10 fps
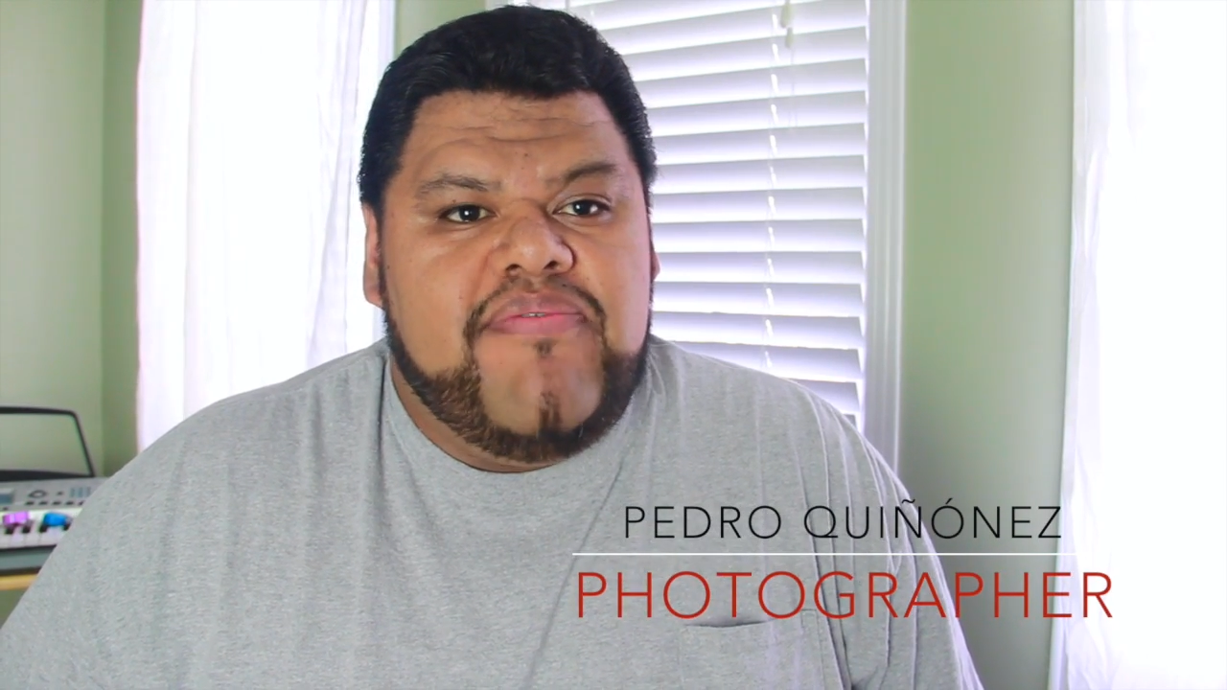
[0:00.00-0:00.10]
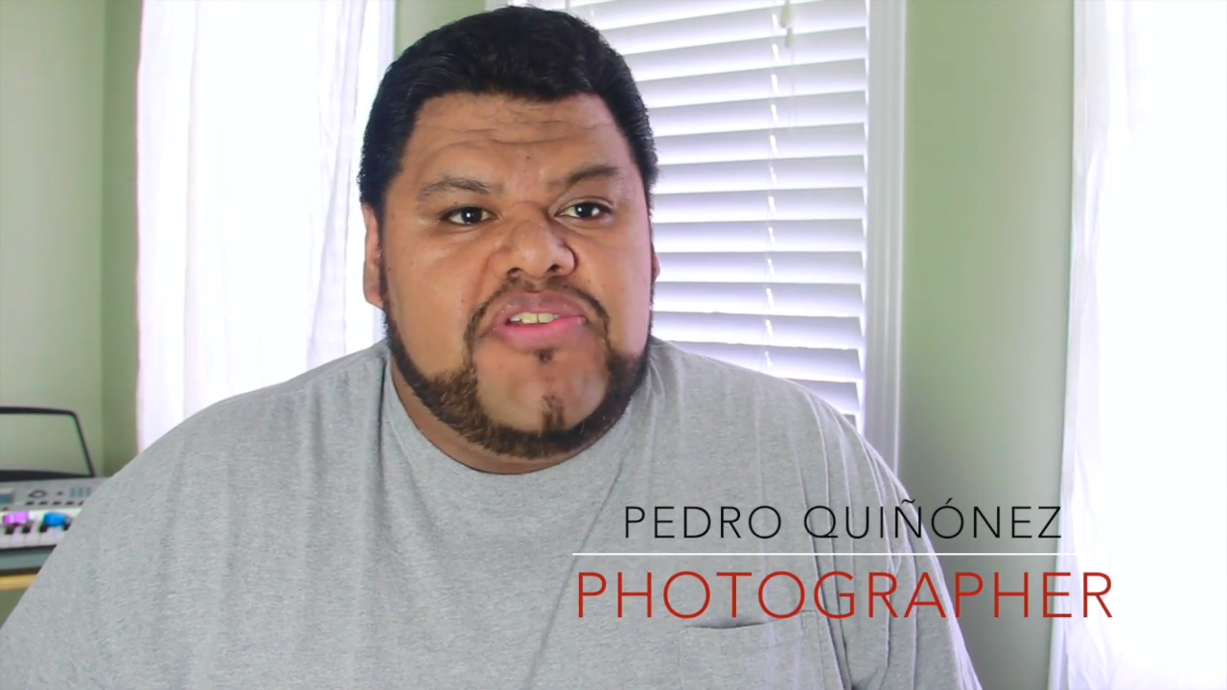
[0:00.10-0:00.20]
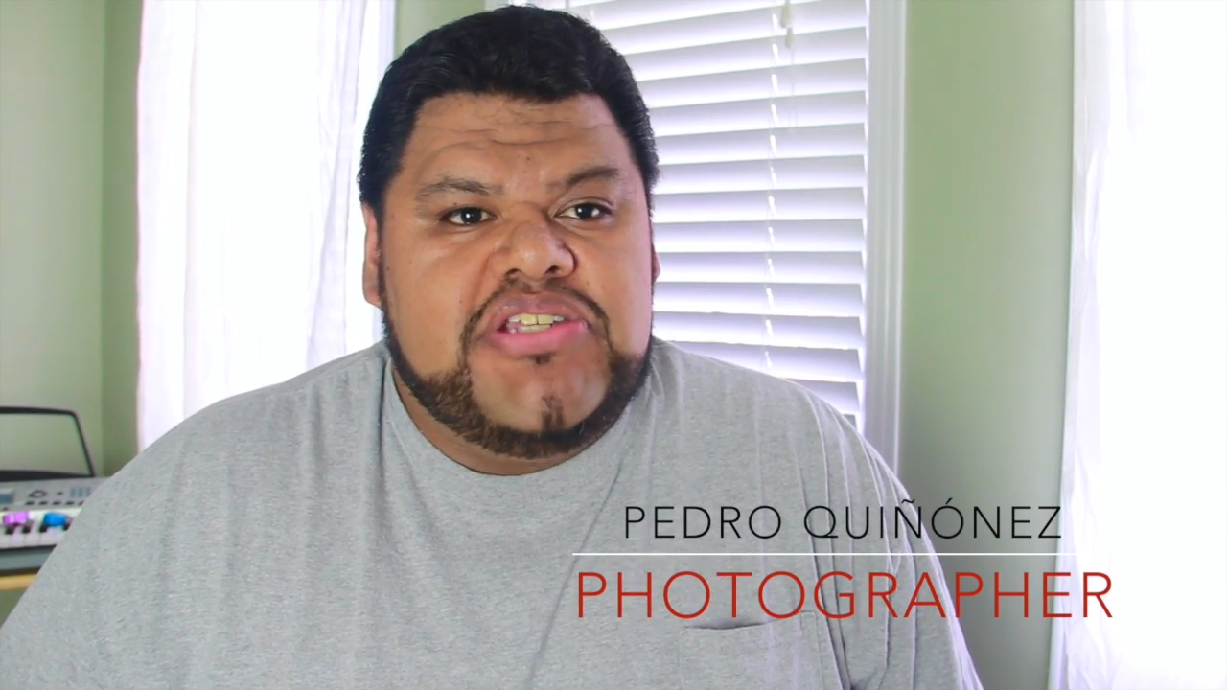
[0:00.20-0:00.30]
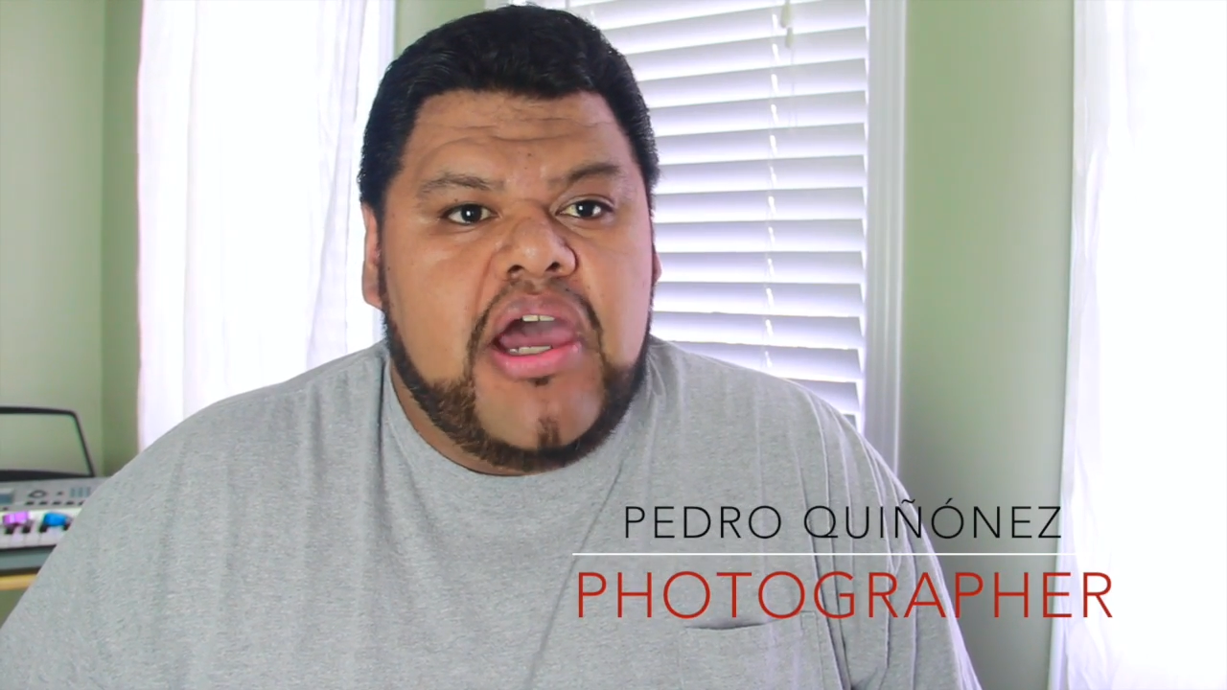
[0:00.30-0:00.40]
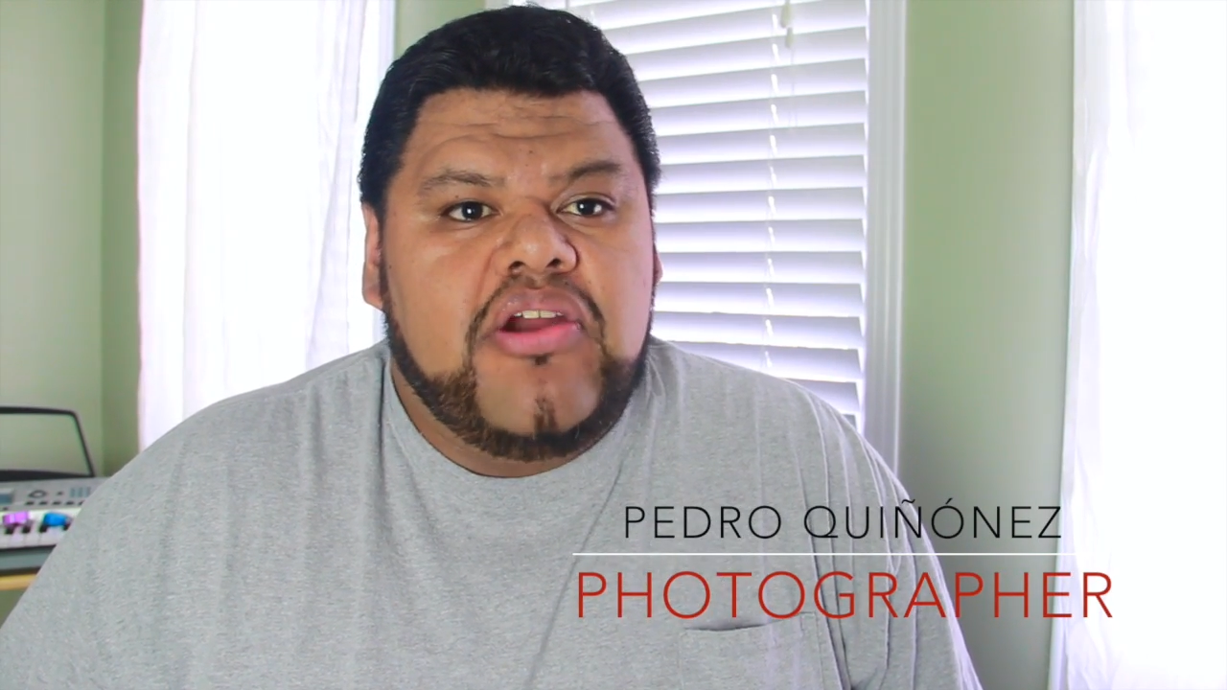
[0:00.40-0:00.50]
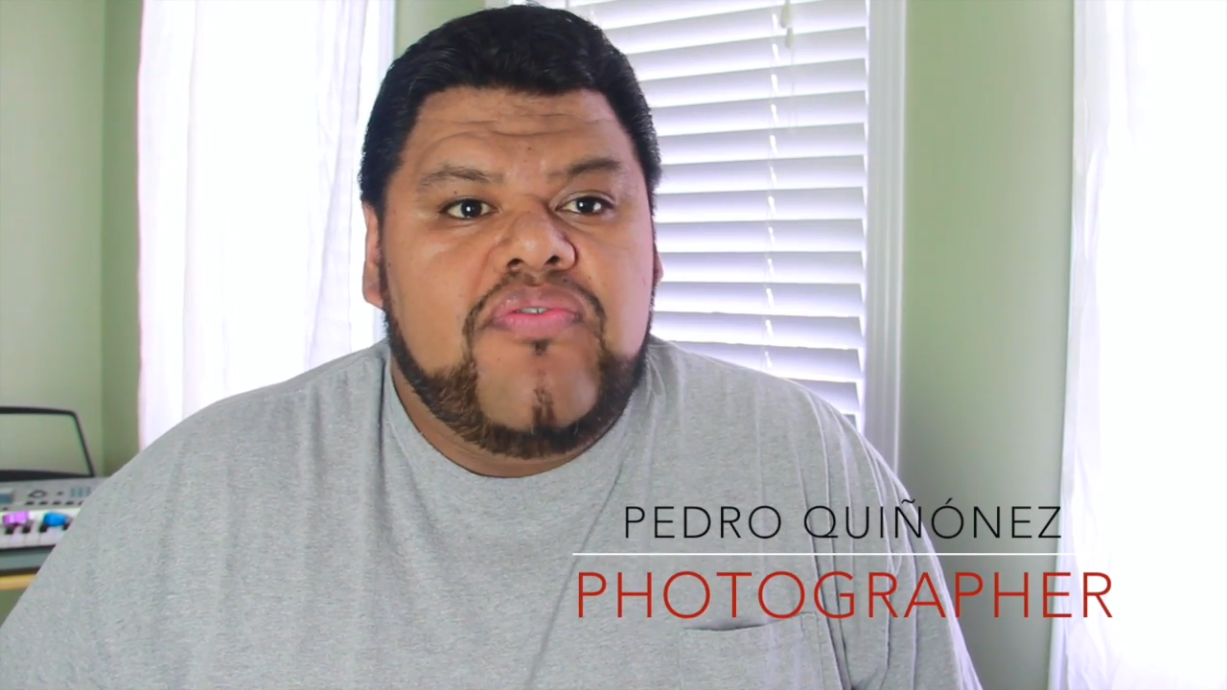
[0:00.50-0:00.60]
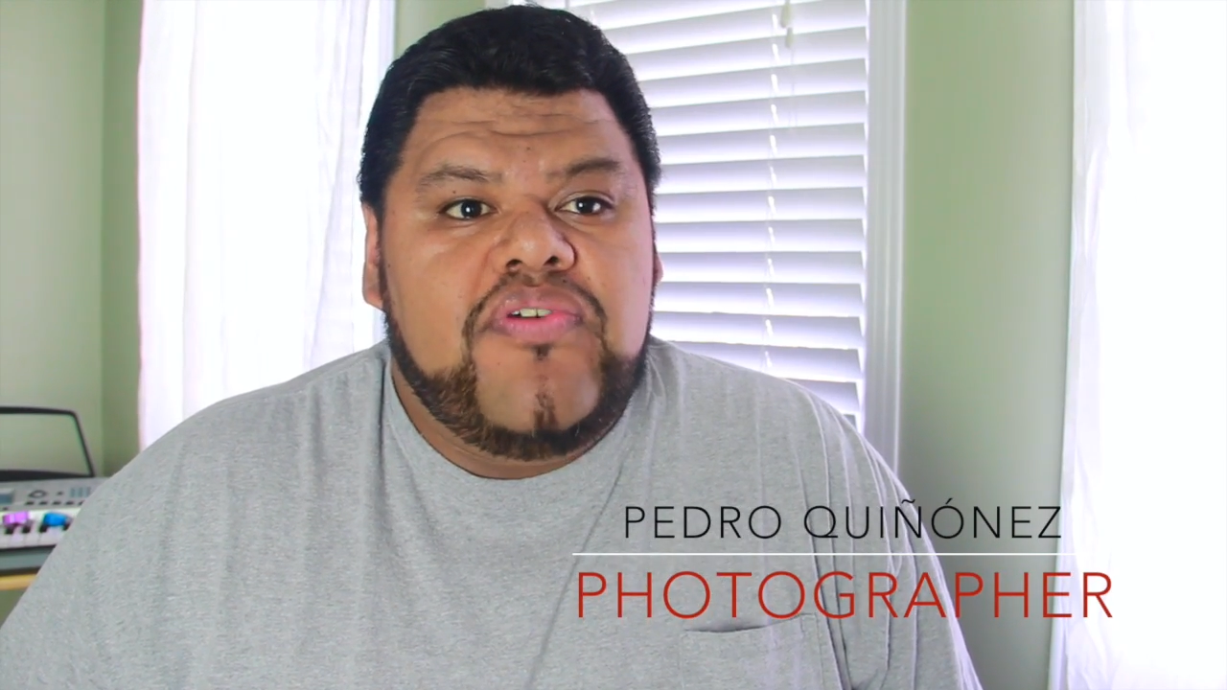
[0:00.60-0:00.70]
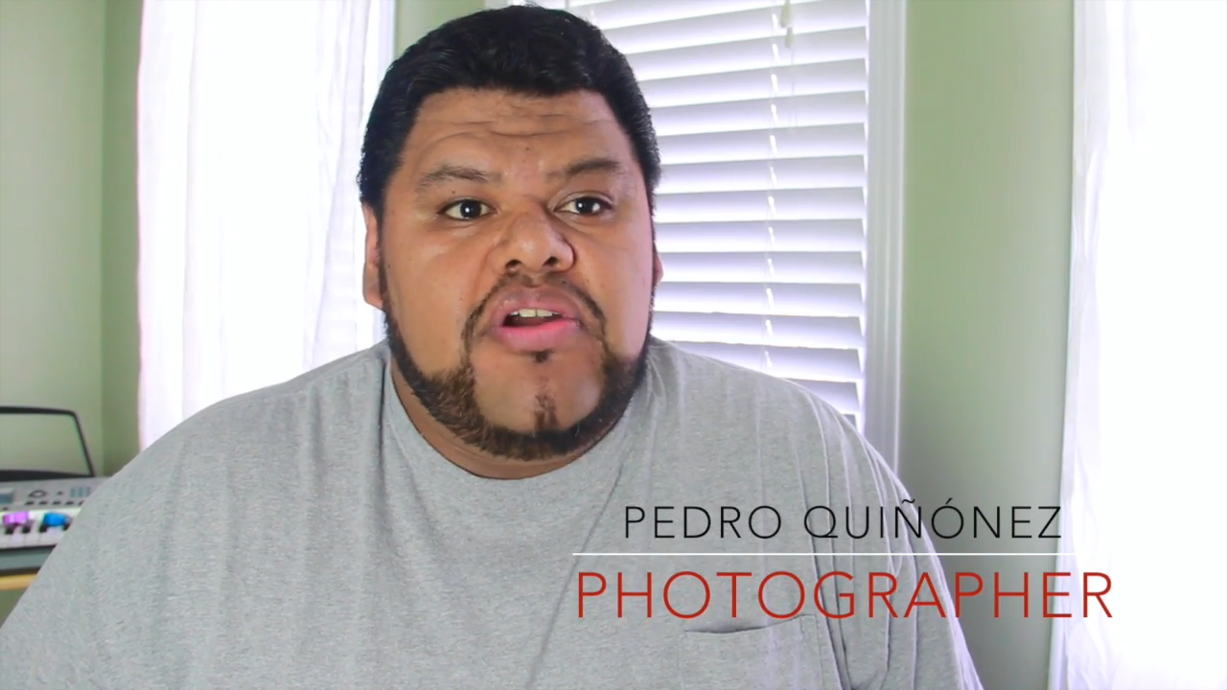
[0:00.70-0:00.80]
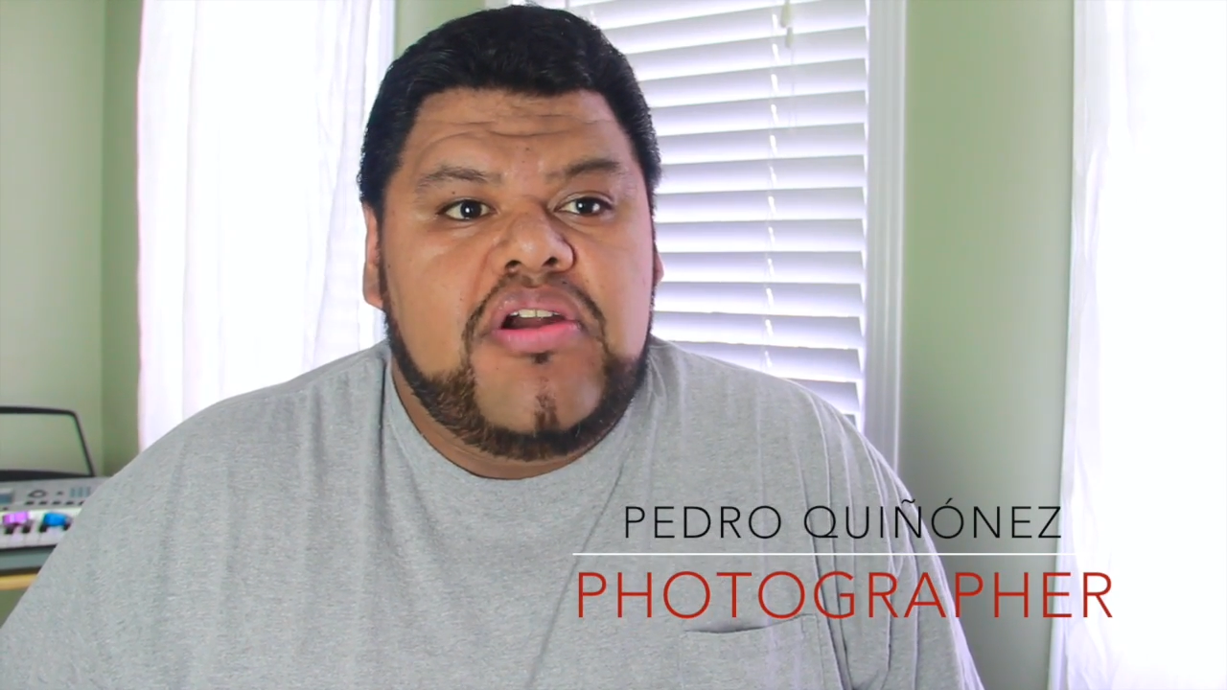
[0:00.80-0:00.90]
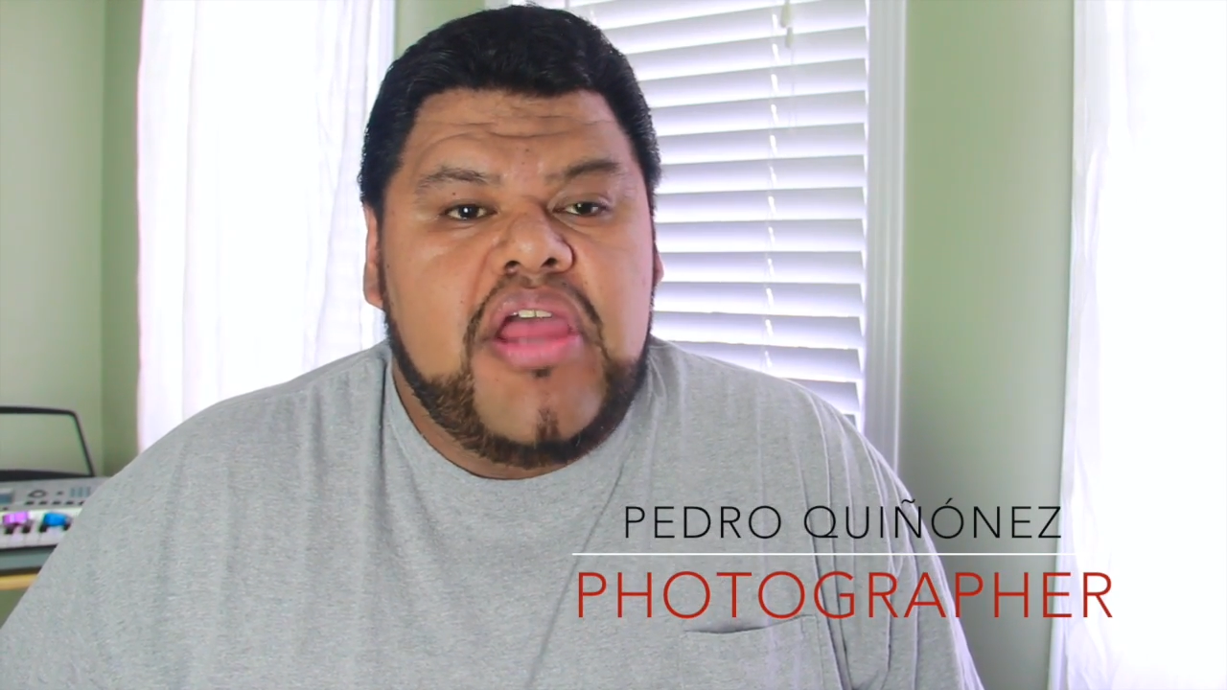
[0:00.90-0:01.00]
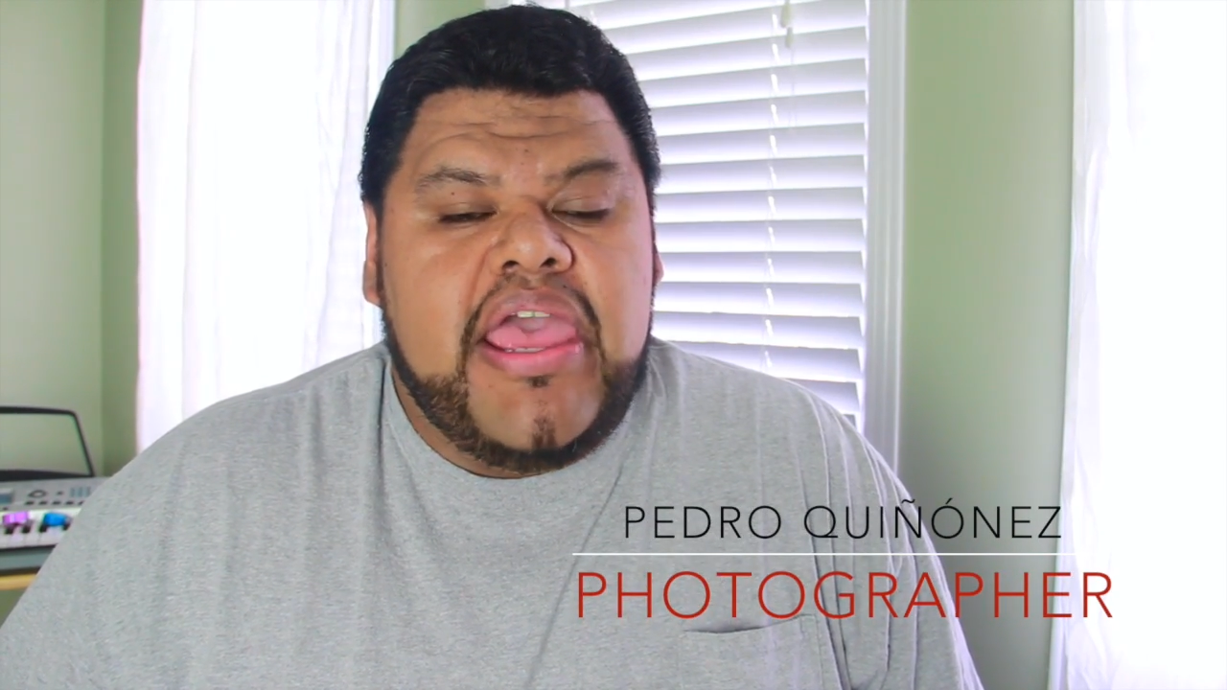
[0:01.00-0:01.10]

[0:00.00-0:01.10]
photographer